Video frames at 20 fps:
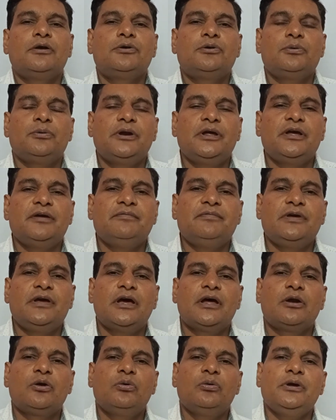Today we
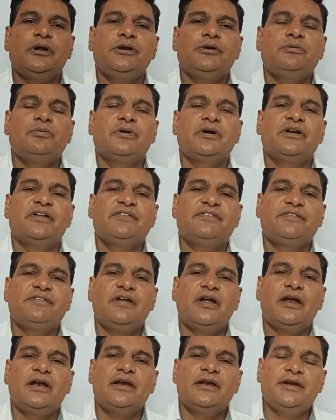are going to
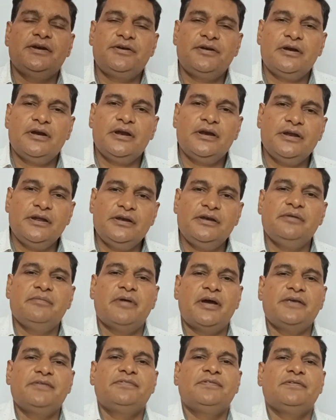understand literary
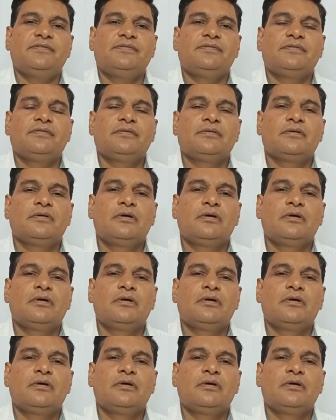devices.